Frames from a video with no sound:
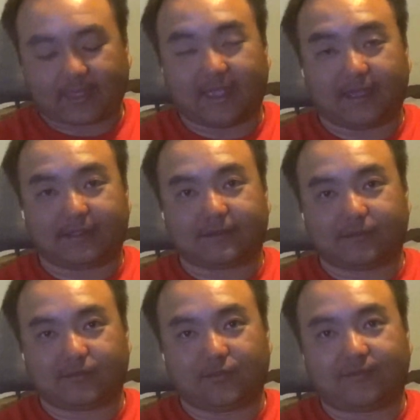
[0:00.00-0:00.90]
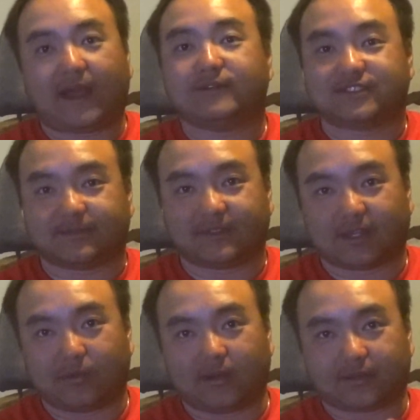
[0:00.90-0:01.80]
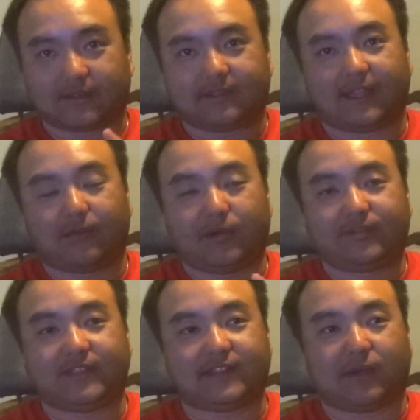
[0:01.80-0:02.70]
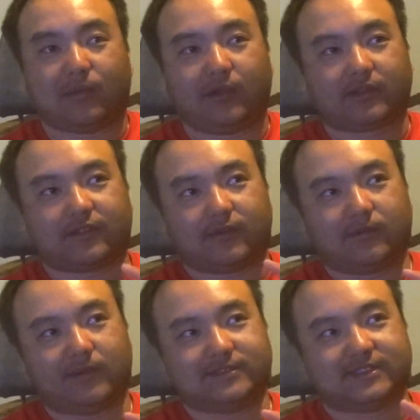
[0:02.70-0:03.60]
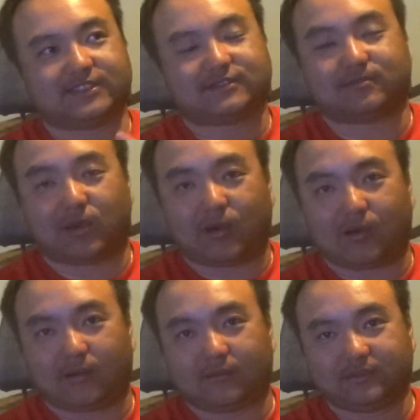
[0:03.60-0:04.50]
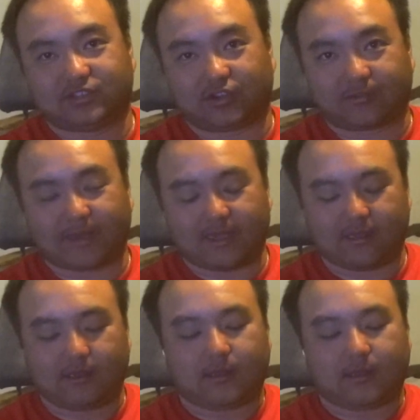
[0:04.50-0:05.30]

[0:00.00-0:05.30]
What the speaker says: And you found something that worked. That one thing that worked was a small jerkbait.